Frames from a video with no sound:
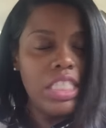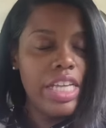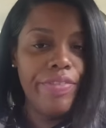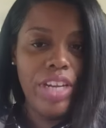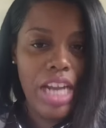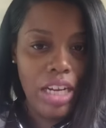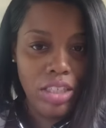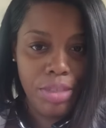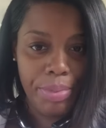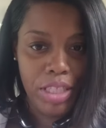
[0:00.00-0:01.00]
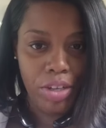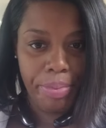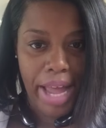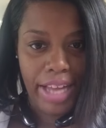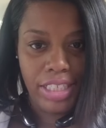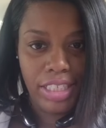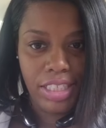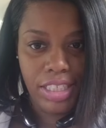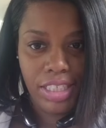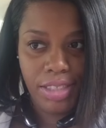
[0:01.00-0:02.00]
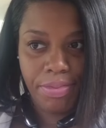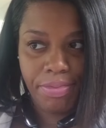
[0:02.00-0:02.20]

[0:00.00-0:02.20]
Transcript: $70 a month on patches.